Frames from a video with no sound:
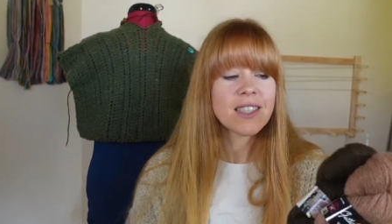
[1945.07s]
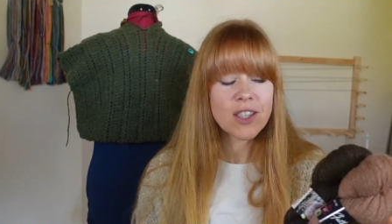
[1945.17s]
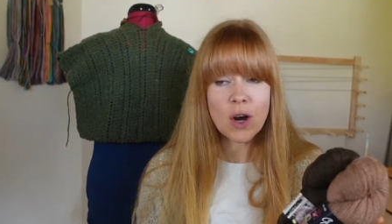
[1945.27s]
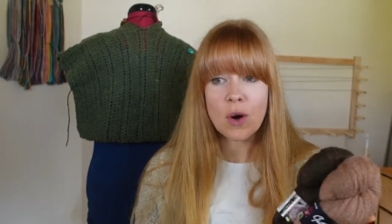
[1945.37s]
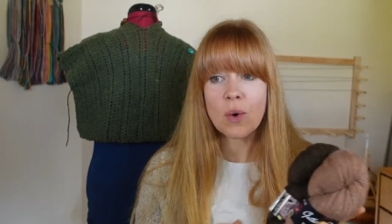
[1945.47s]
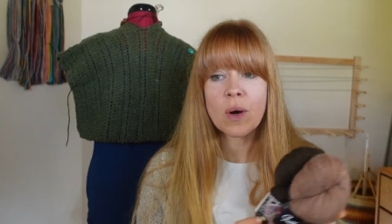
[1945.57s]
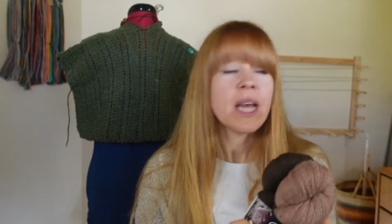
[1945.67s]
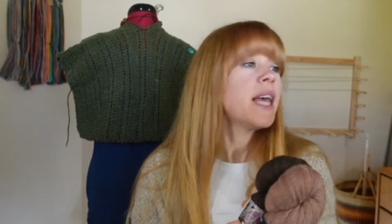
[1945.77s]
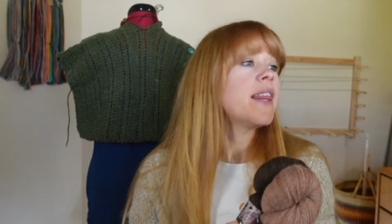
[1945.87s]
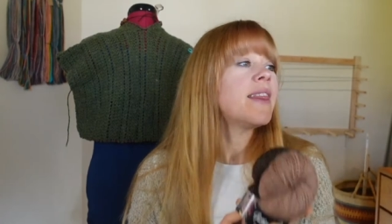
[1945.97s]
So
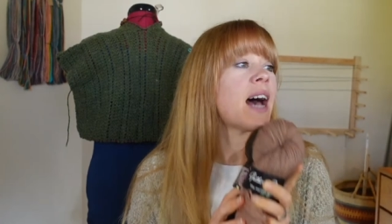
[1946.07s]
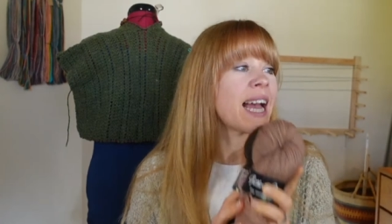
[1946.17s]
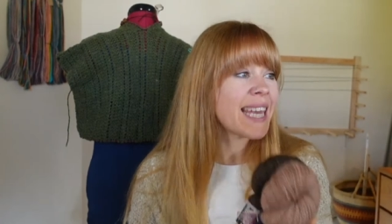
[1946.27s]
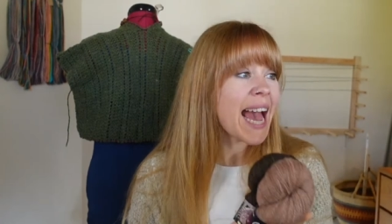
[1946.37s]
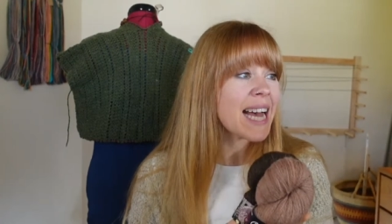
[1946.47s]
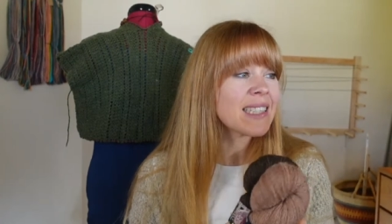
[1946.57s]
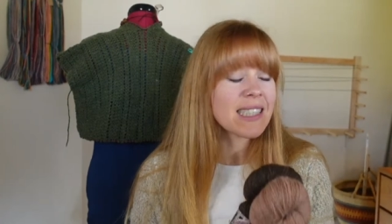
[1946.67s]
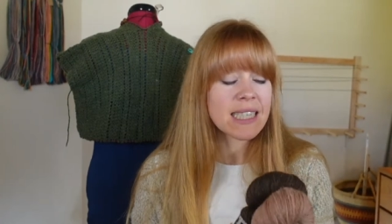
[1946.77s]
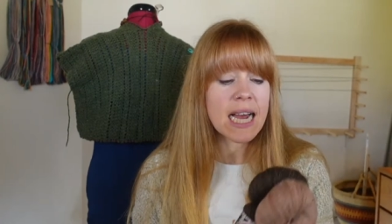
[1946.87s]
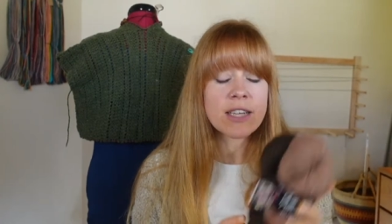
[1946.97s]
I
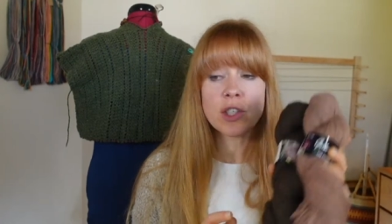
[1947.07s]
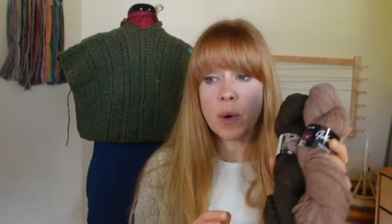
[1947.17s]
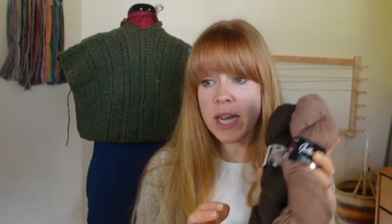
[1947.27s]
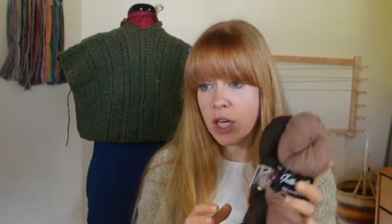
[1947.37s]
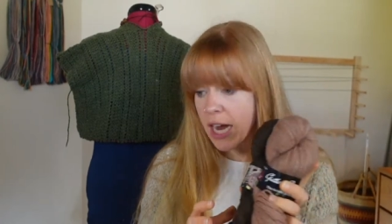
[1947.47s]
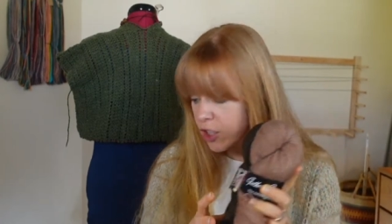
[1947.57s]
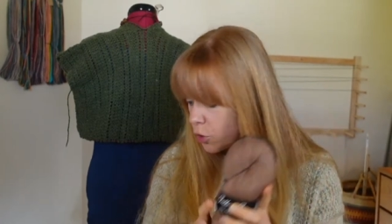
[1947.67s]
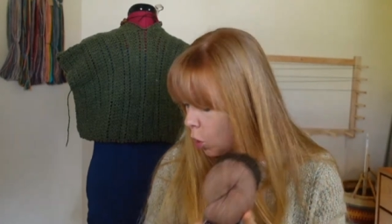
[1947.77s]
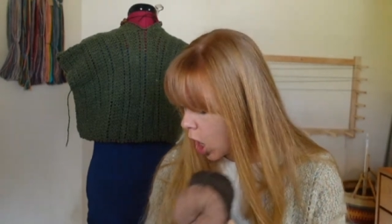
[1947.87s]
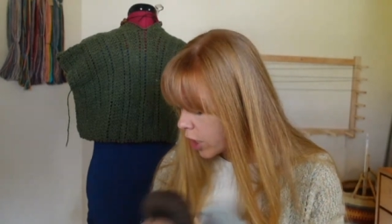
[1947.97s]
cast, so I, I
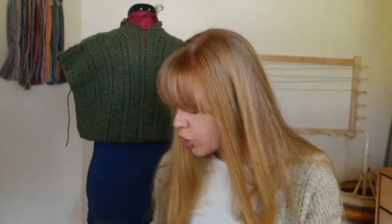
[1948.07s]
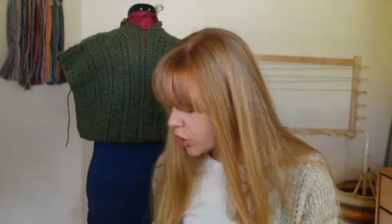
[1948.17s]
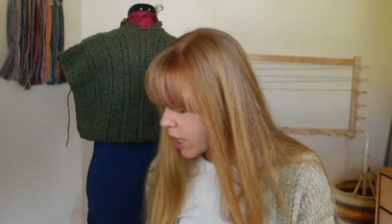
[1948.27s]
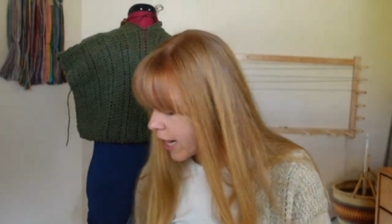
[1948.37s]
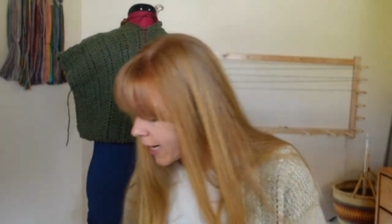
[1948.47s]
swatched,